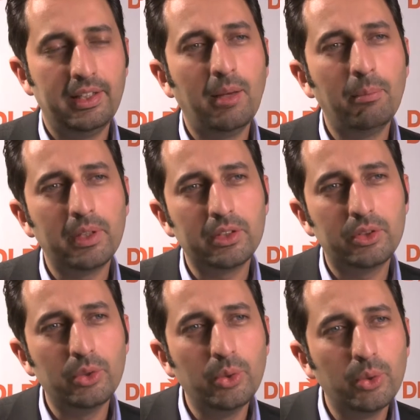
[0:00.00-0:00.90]
Number
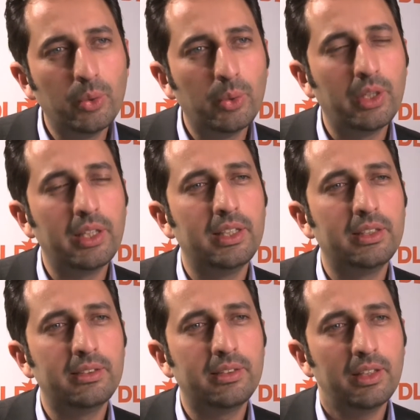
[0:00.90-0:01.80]
two
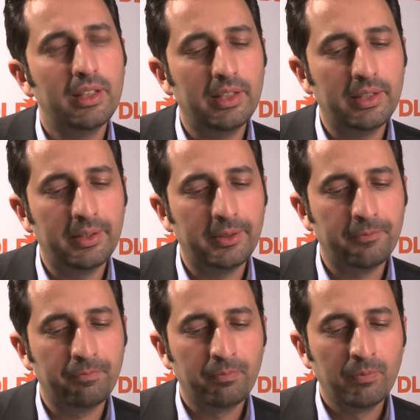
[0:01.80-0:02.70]
is
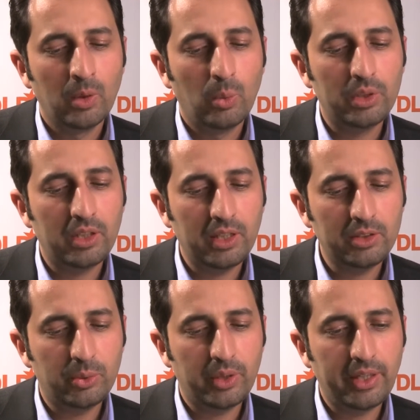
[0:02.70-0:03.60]
we try
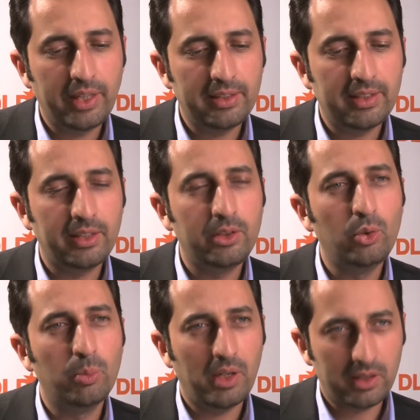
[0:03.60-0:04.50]
to create a
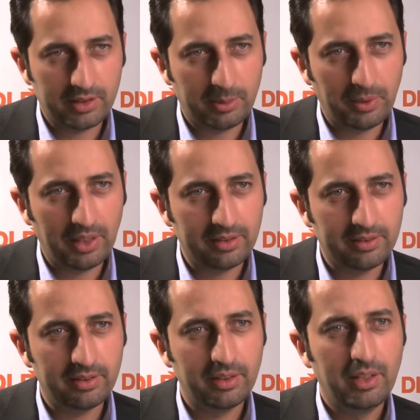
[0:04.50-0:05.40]
new
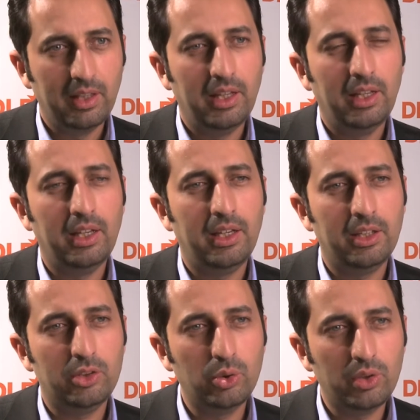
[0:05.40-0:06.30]
marketplace
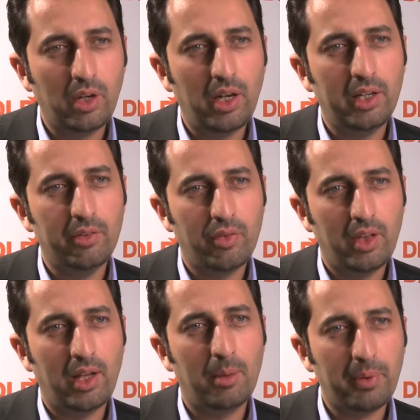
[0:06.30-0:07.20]
to drive
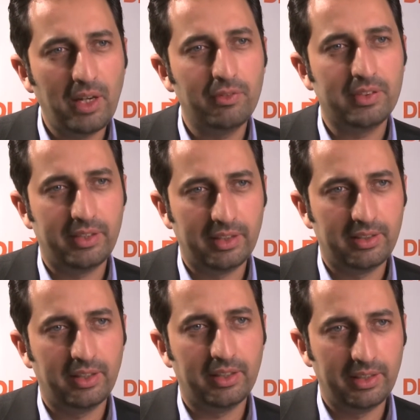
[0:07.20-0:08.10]
the private
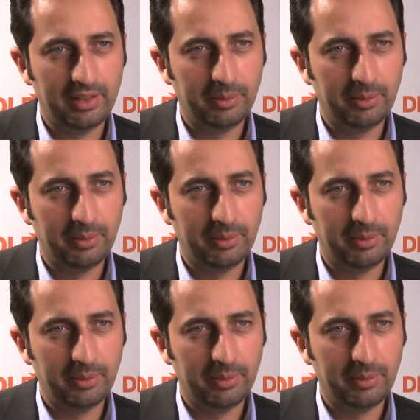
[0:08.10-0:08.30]
sector in